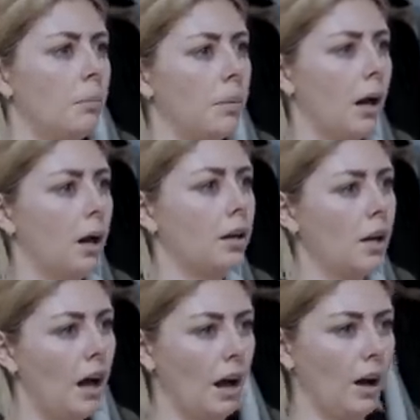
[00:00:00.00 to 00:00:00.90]
But
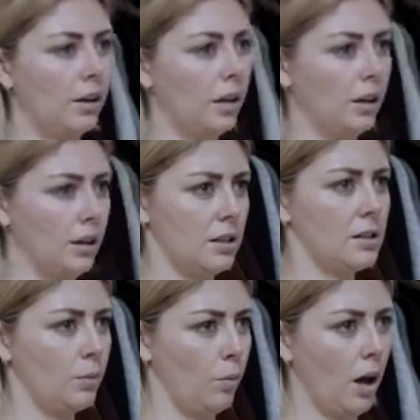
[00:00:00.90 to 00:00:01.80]
yeah, I think
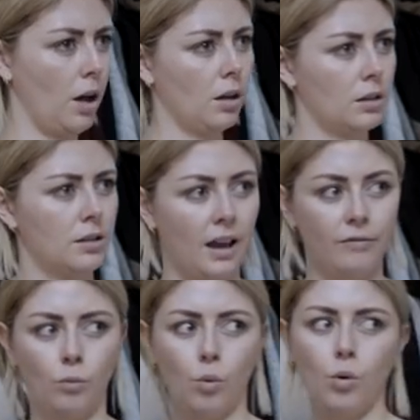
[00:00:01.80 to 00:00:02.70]
this works. I
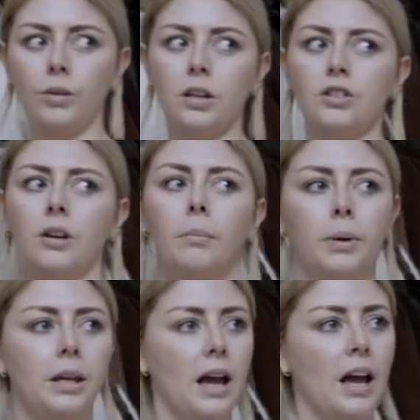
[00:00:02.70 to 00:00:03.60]
haven't worn this
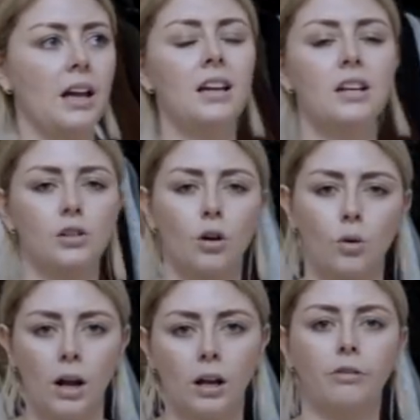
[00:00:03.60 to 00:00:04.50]
jumper yet. It's got
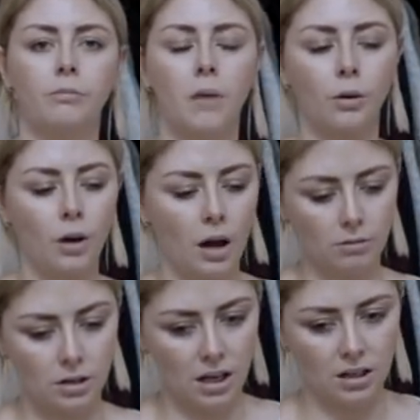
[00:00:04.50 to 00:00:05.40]
quite a lot of
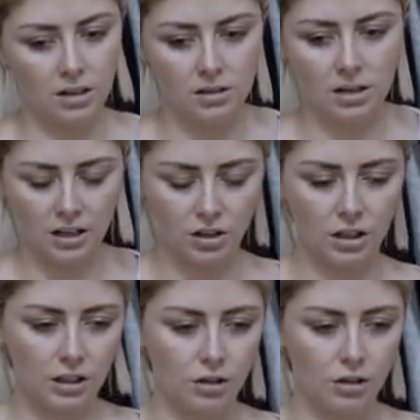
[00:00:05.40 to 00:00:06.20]
mohair in it, and it's actually